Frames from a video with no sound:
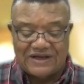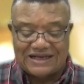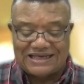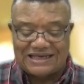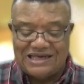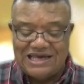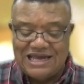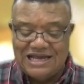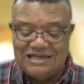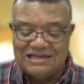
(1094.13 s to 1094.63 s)

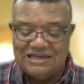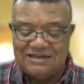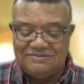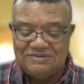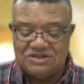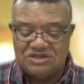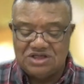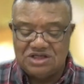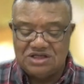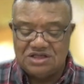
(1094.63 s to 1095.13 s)

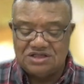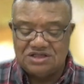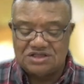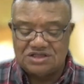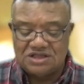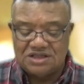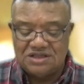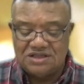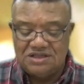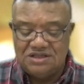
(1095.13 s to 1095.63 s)
Kingdom
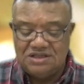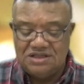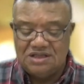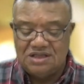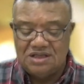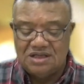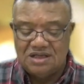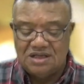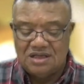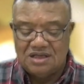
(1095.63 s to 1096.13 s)
citizens
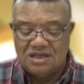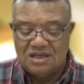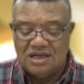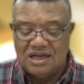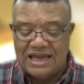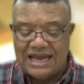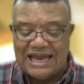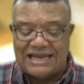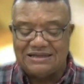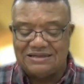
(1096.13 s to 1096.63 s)

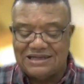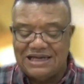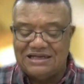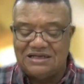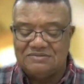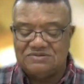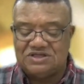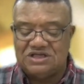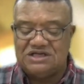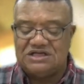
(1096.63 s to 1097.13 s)

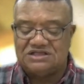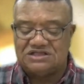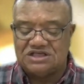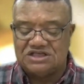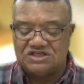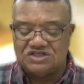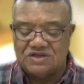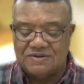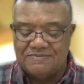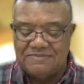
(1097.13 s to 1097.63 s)

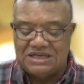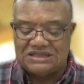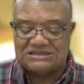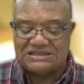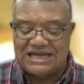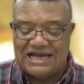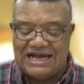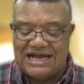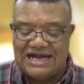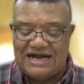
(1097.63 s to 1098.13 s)
must
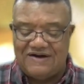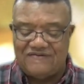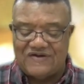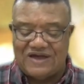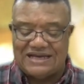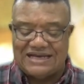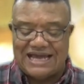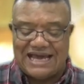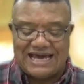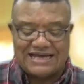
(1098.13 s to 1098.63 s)
have
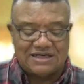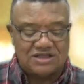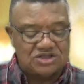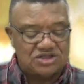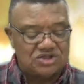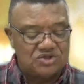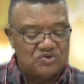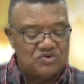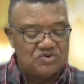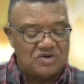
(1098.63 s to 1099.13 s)
an
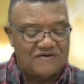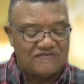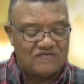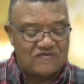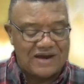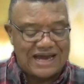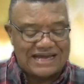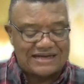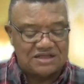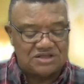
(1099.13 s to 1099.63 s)
attitude of
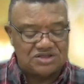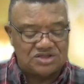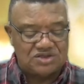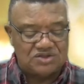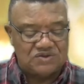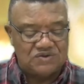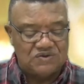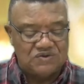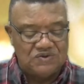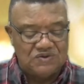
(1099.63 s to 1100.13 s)

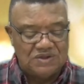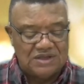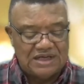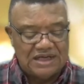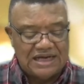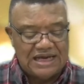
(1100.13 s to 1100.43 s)
gratitude